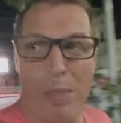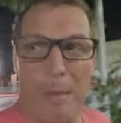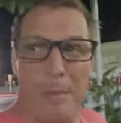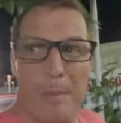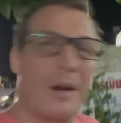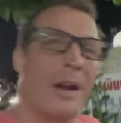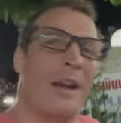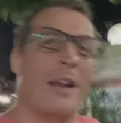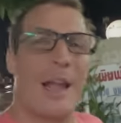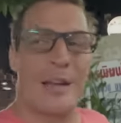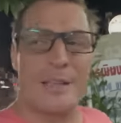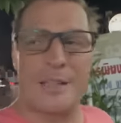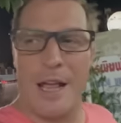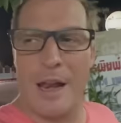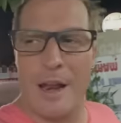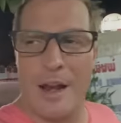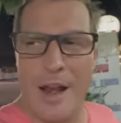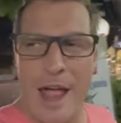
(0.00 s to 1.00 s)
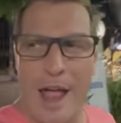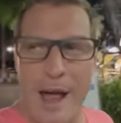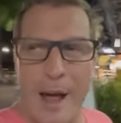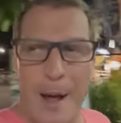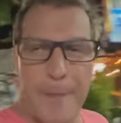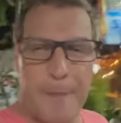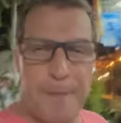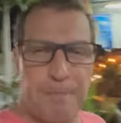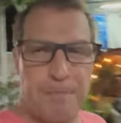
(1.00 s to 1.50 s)
We're gonna go tell her now
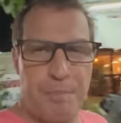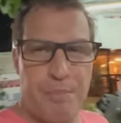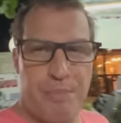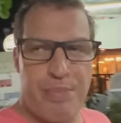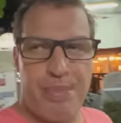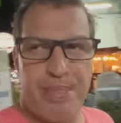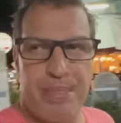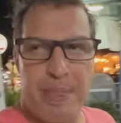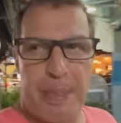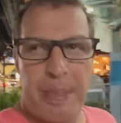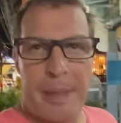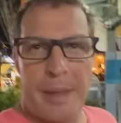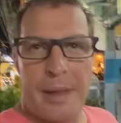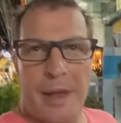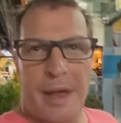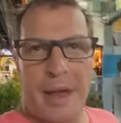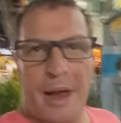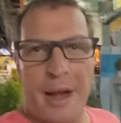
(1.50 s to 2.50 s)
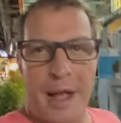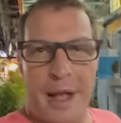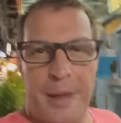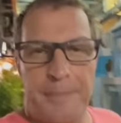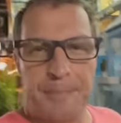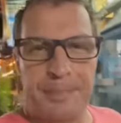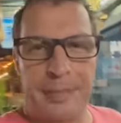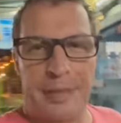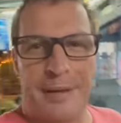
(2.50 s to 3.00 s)
and uh,
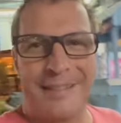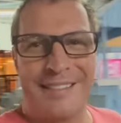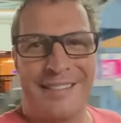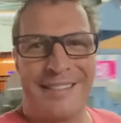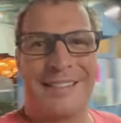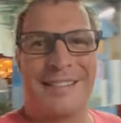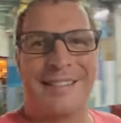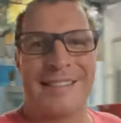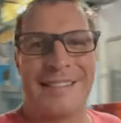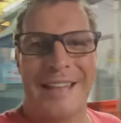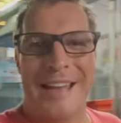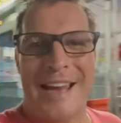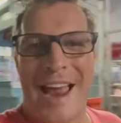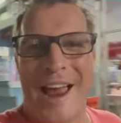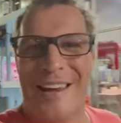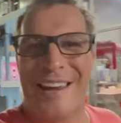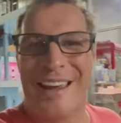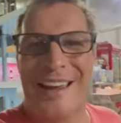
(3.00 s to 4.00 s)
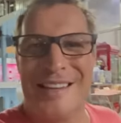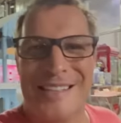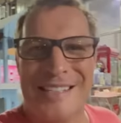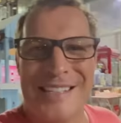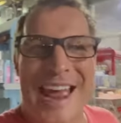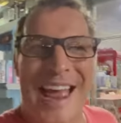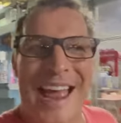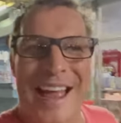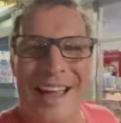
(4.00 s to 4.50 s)
see how it goes
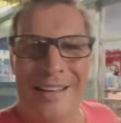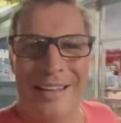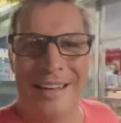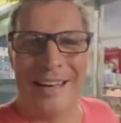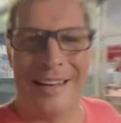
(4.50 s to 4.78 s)
down. You